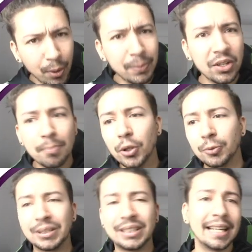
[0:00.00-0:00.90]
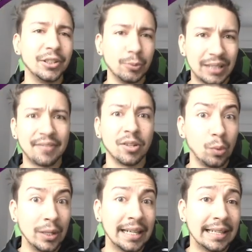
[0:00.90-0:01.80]
probably the most potential to have a
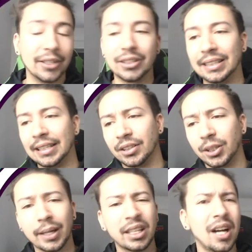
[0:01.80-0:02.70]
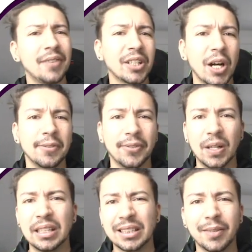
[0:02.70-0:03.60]
really good season. So I could either go
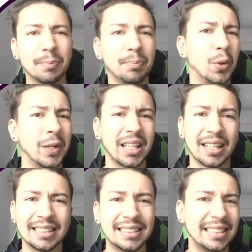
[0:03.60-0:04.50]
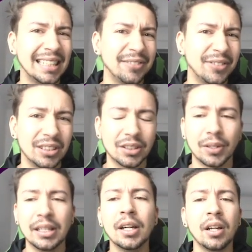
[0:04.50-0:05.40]
for something boring like a Stevens
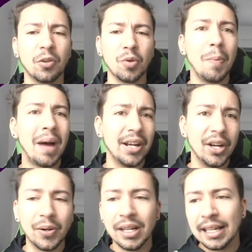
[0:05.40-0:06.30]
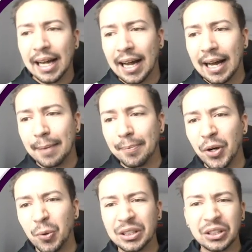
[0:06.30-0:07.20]
or a Romeo,
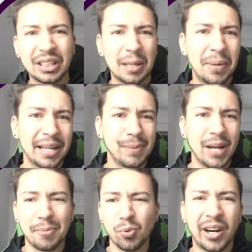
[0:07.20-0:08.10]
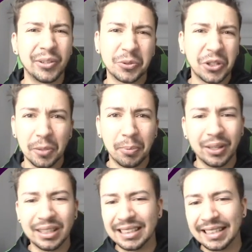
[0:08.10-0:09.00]
who are just going to pick me up 1 or 2
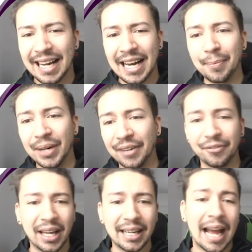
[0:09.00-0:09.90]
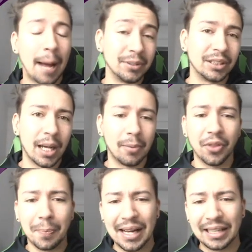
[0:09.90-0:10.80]
points a game if they happen to come
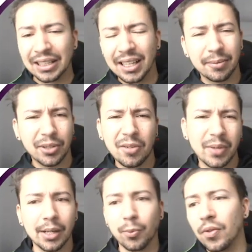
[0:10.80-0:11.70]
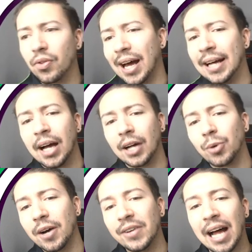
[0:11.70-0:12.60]
off the bench. Don't really want that. I'd
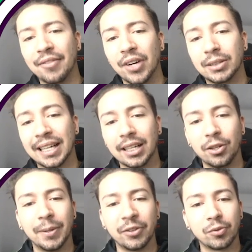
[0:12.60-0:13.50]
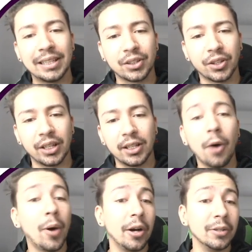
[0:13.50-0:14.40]
rather take a little bit of a risk on a
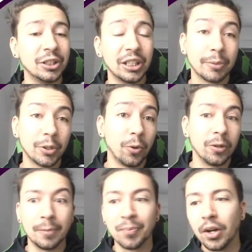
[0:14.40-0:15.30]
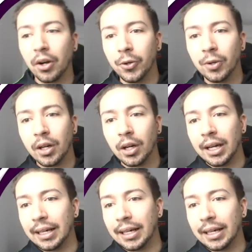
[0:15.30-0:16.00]
lower ownership Gordon, who,